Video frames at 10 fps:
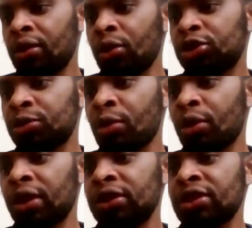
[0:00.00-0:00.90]
no
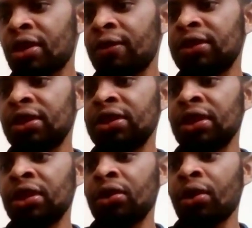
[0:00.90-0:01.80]
smoking services
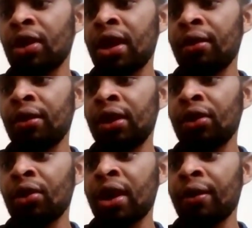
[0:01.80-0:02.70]
in your area
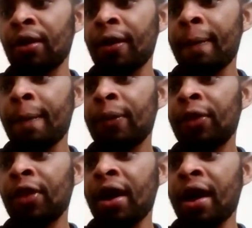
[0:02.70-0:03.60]
in your area
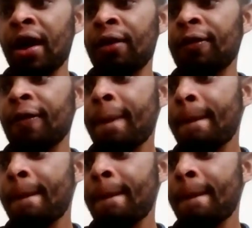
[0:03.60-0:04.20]
that have